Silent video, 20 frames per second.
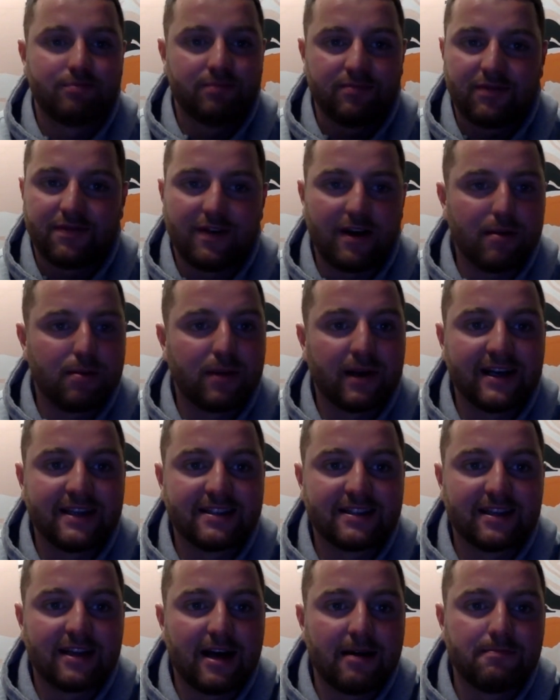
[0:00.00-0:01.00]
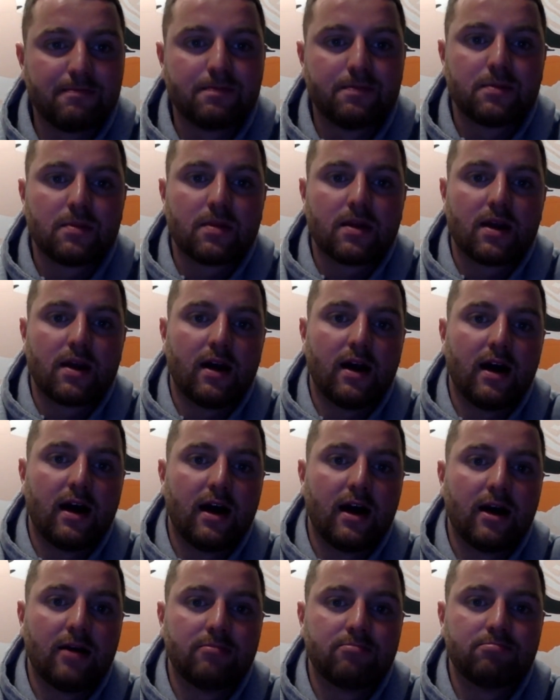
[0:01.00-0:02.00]
Fair play to them.
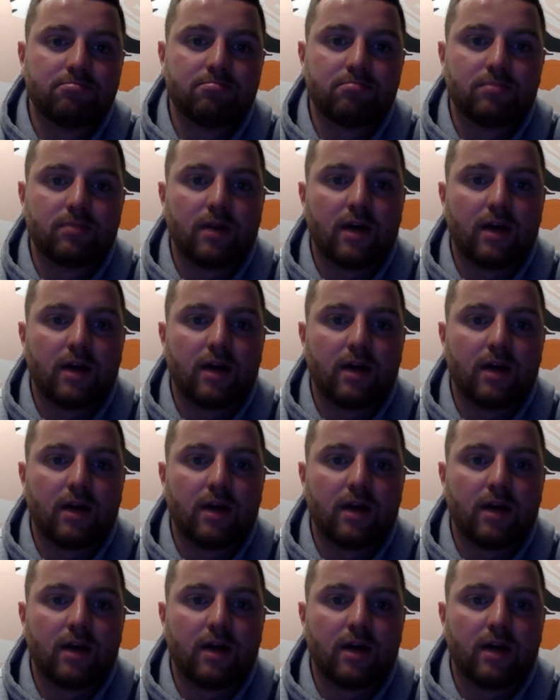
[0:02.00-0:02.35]
Um,